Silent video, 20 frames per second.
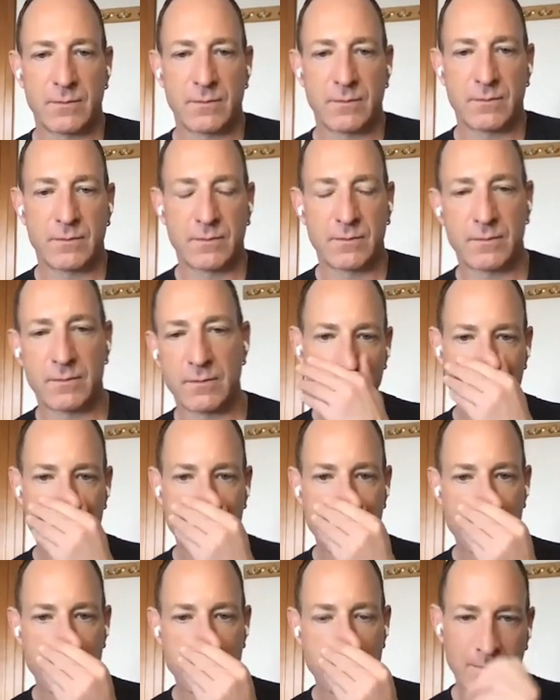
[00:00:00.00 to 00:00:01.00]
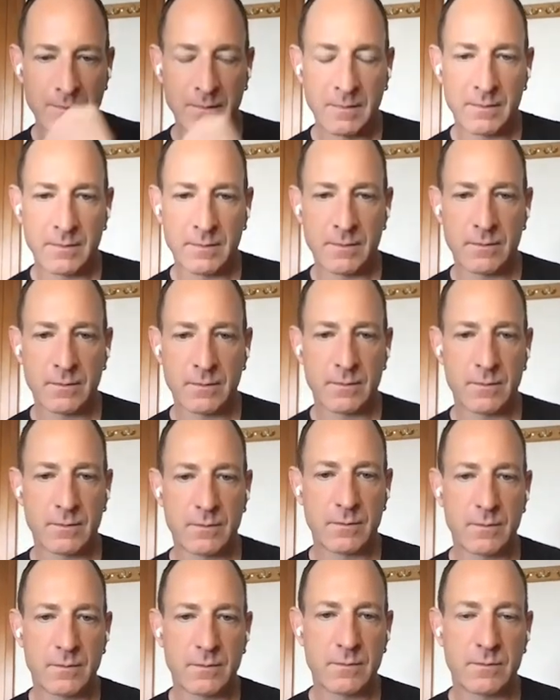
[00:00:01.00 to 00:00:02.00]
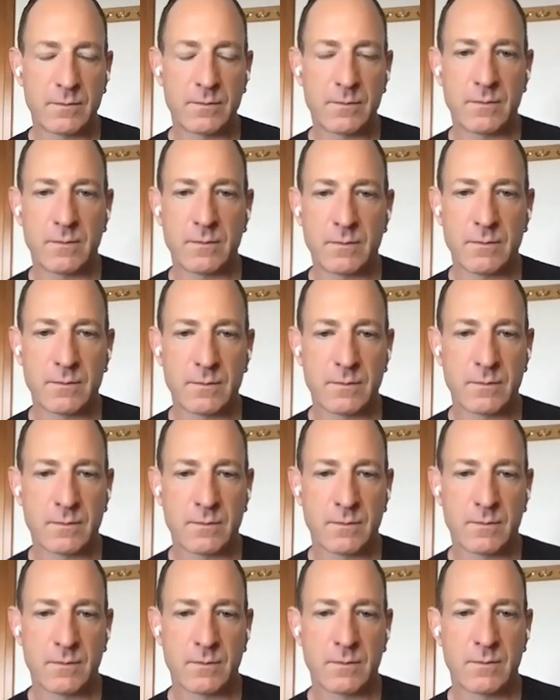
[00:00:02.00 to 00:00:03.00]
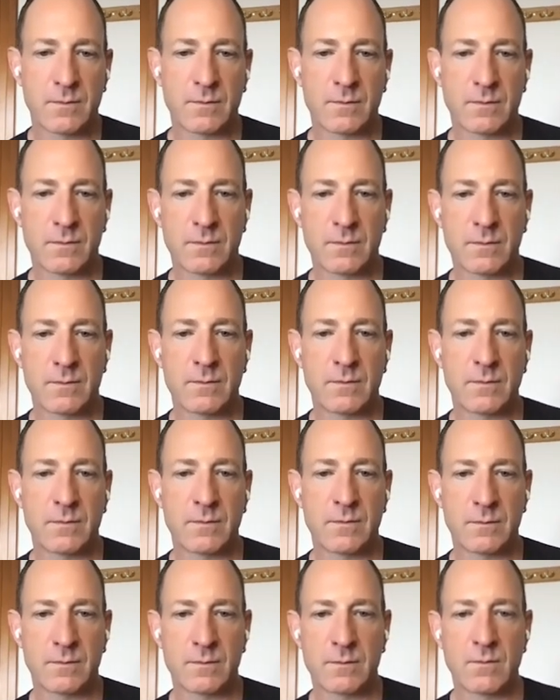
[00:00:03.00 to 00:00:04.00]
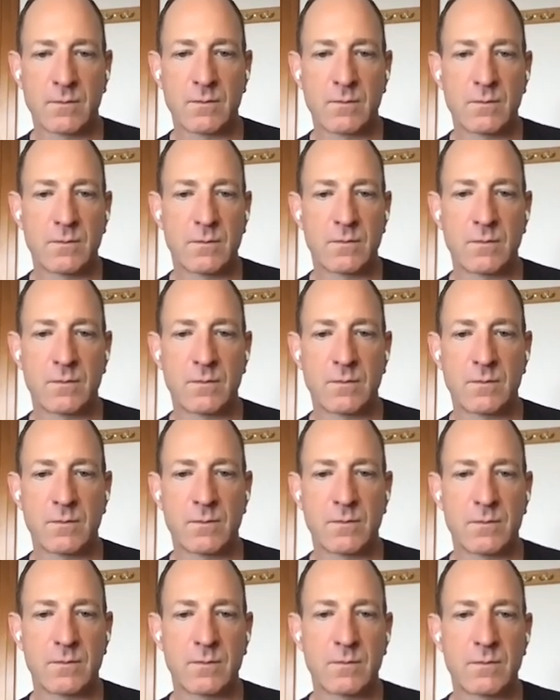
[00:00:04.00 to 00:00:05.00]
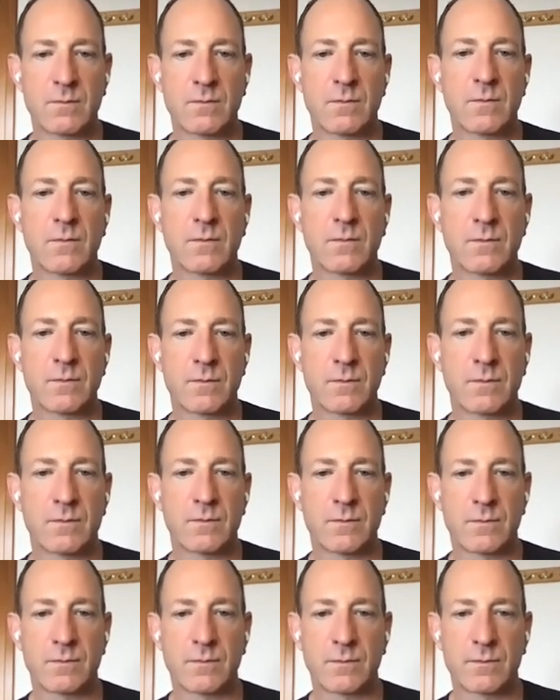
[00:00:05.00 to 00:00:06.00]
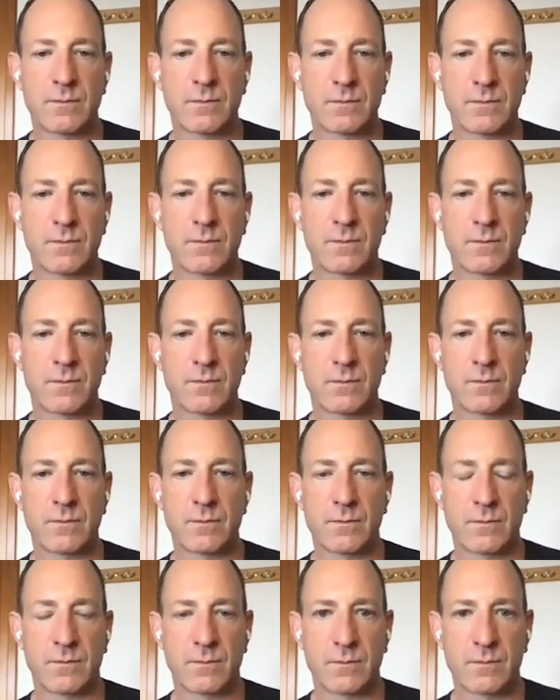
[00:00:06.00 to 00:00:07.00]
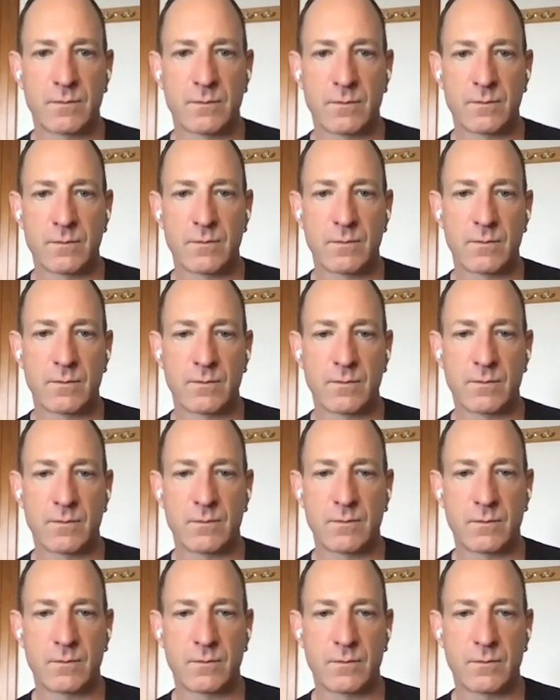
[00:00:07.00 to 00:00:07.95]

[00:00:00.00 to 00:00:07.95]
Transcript: (silent)